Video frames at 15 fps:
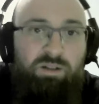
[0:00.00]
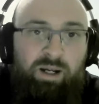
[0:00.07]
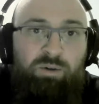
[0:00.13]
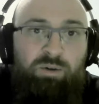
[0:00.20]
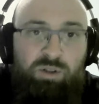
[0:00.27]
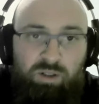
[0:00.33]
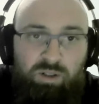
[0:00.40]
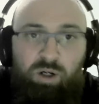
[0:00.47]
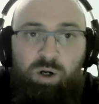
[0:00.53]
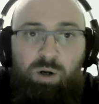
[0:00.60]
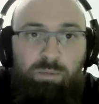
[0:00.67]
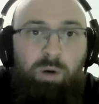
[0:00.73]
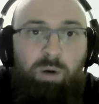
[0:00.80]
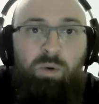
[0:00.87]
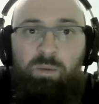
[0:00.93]
was, you know, a
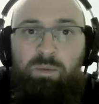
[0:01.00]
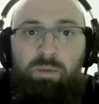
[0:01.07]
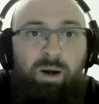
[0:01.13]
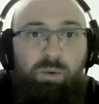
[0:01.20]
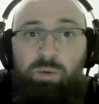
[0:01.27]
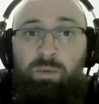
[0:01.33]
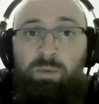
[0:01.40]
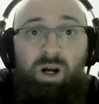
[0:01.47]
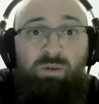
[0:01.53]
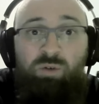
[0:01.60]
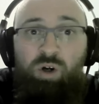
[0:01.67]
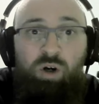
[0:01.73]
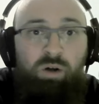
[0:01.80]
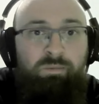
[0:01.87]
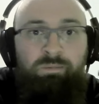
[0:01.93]
moment where we might have
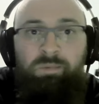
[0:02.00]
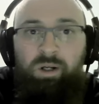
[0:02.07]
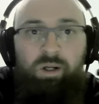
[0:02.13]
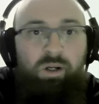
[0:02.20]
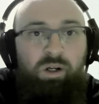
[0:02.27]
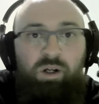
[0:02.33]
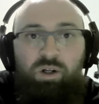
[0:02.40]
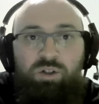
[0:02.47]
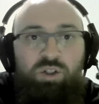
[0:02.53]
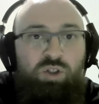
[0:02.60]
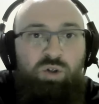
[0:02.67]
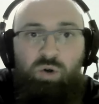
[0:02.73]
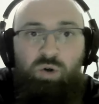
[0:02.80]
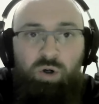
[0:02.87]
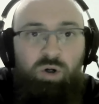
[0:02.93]
gone
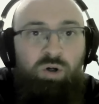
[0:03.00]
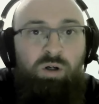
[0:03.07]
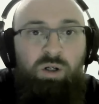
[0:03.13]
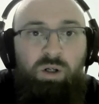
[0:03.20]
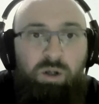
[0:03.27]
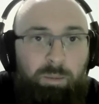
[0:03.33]
score,